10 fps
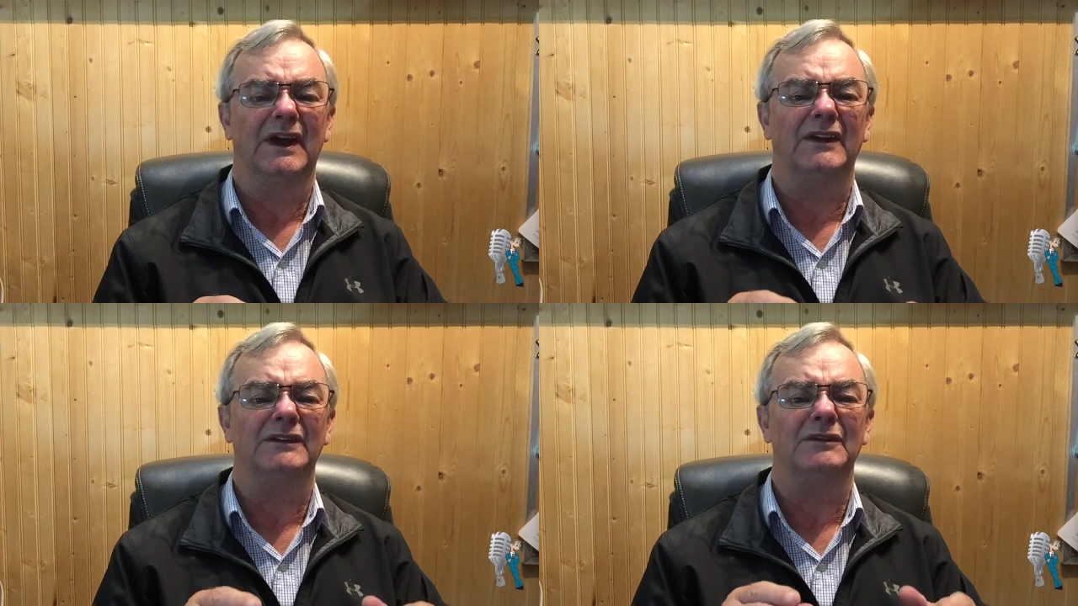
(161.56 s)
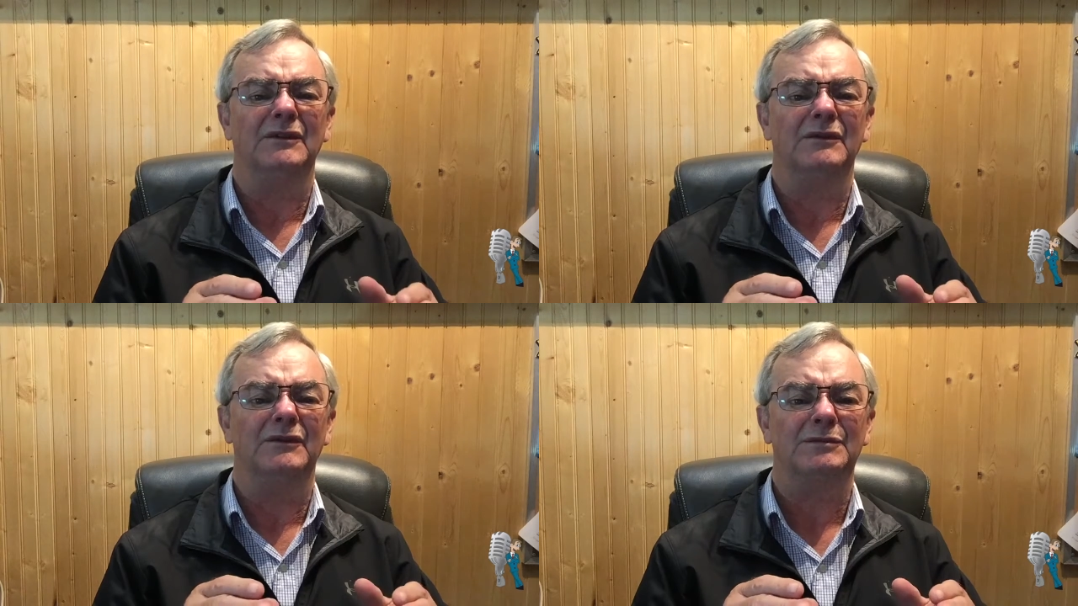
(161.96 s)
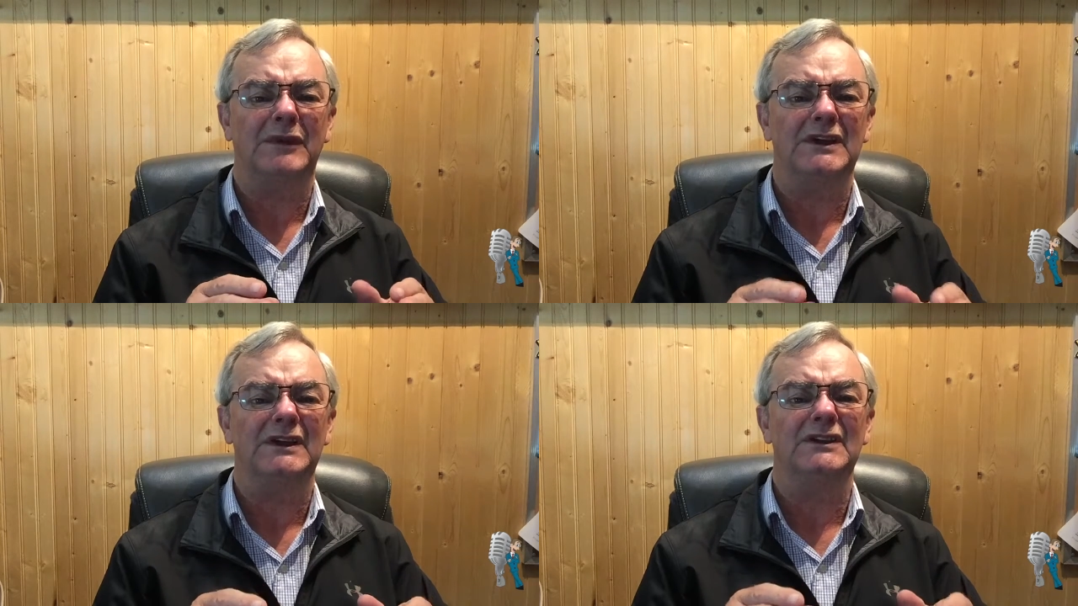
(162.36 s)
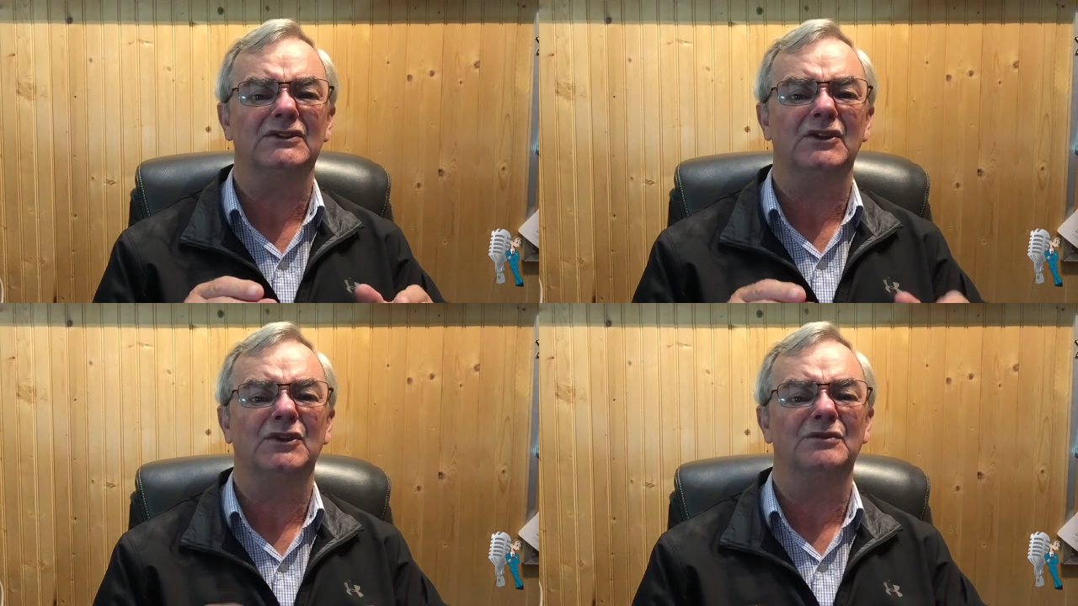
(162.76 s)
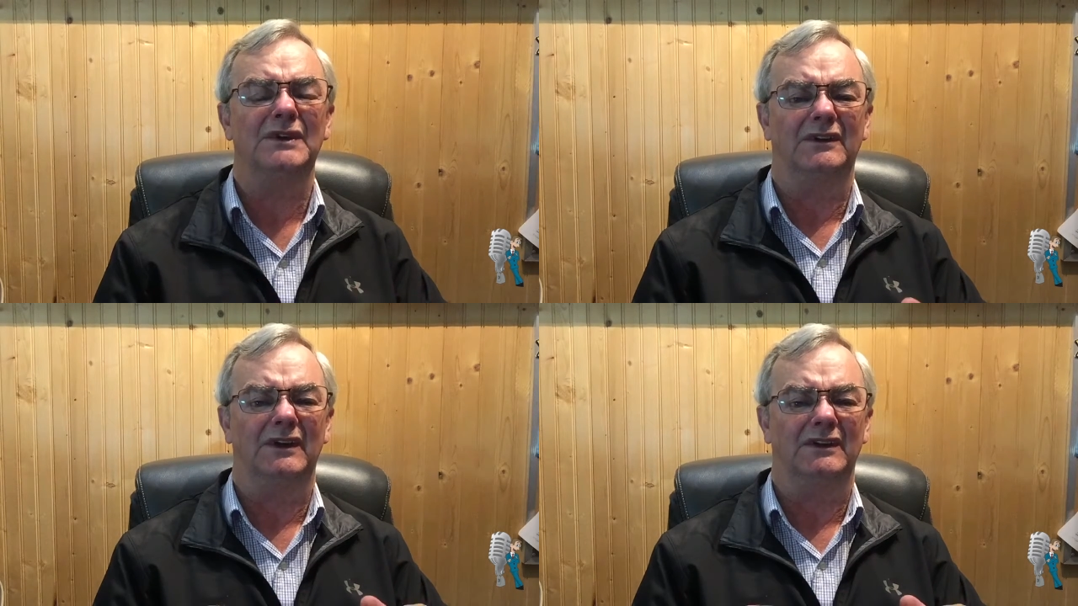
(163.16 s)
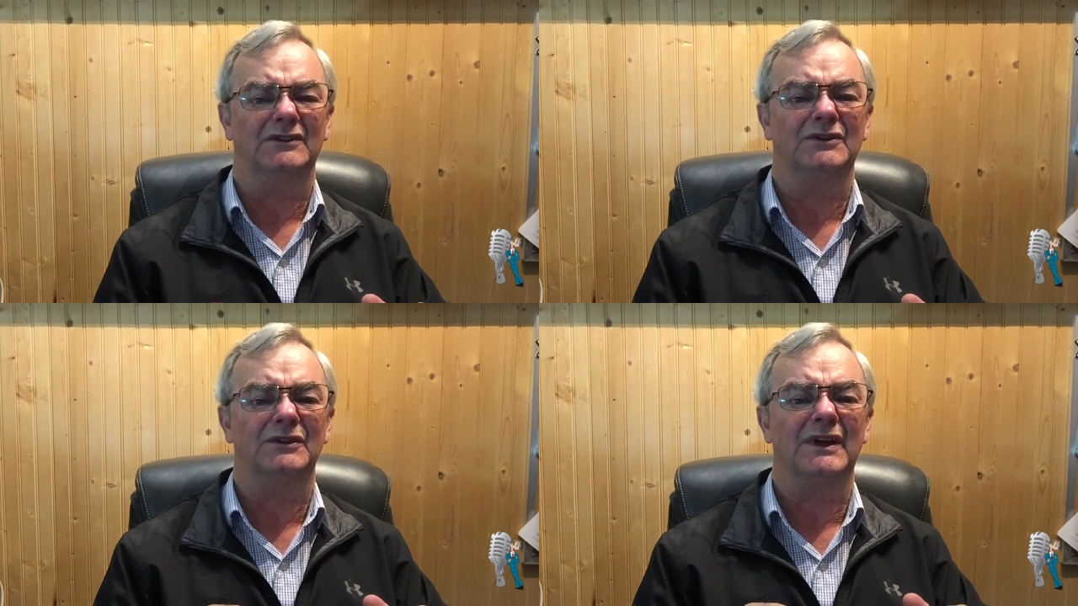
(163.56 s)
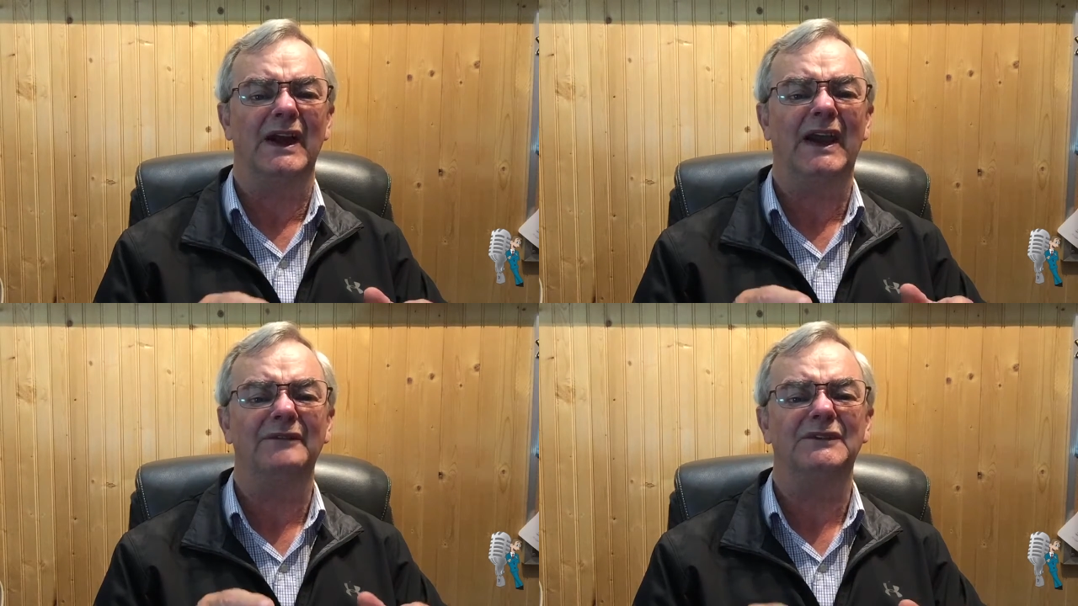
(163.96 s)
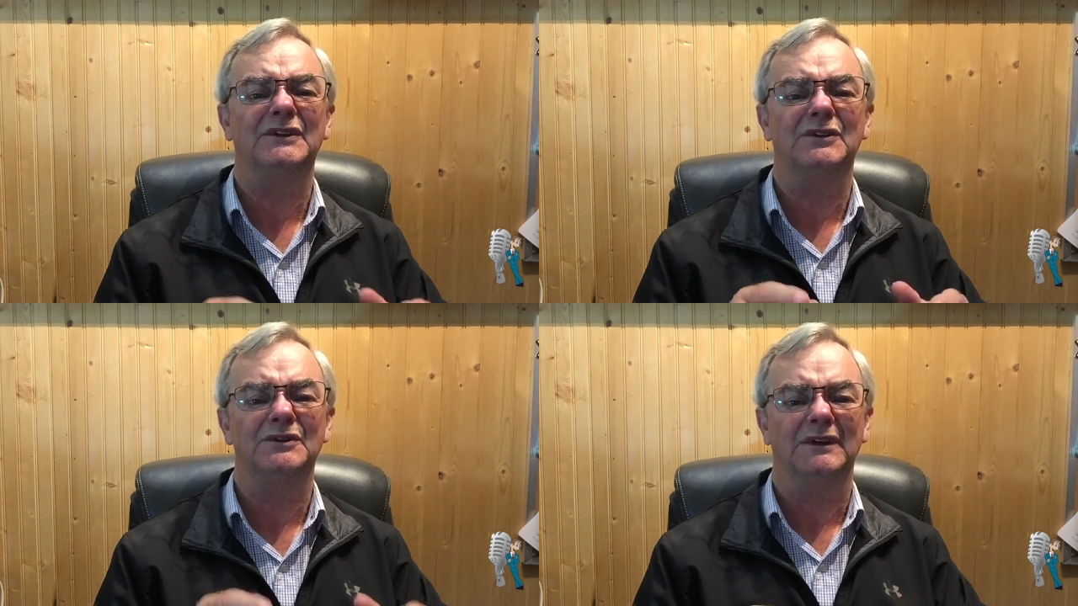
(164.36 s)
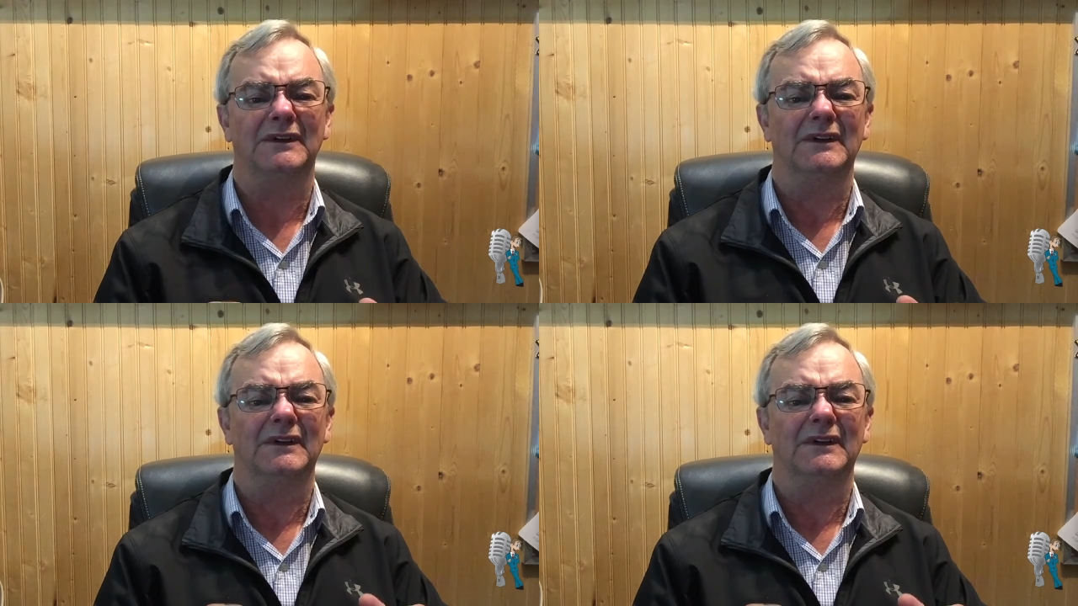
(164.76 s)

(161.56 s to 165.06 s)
And speaking is a doing thing, so you have to do it.